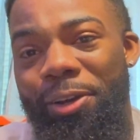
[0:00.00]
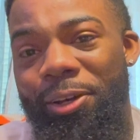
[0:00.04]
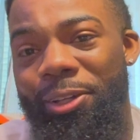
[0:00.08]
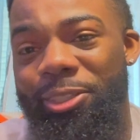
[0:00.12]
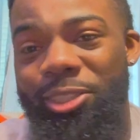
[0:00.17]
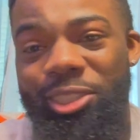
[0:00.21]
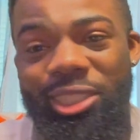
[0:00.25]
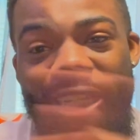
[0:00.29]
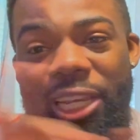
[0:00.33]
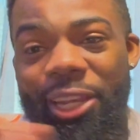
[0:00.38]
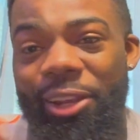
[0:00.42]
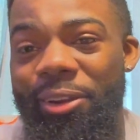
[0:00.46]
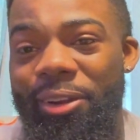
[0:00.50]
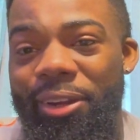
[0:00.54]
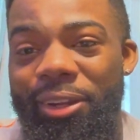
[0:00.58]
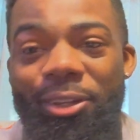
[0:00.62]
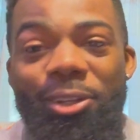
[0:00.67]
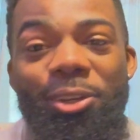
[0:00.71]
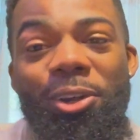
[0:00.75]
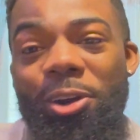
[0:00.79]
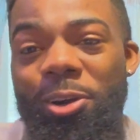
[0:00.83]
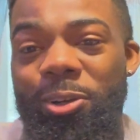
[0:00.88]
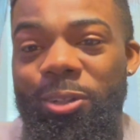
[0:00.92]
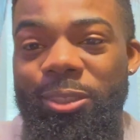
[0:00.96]
share it,
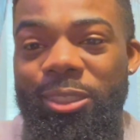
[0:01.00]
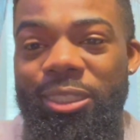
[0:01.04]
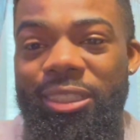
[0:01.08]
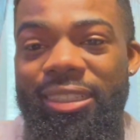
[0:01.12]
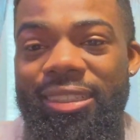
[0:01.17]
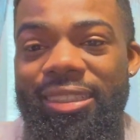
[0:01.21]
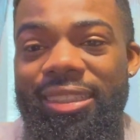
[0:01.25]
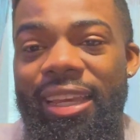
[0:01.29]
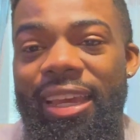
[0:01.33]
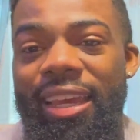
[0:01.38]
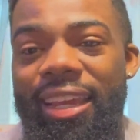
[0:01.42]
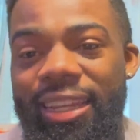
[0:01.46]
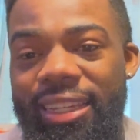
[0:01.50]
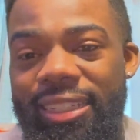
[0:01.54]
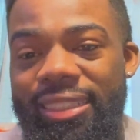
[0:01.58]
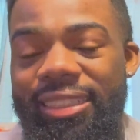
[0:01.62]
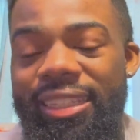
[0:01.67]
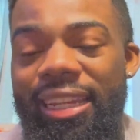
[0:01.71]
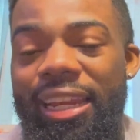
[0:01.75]
do all those good things.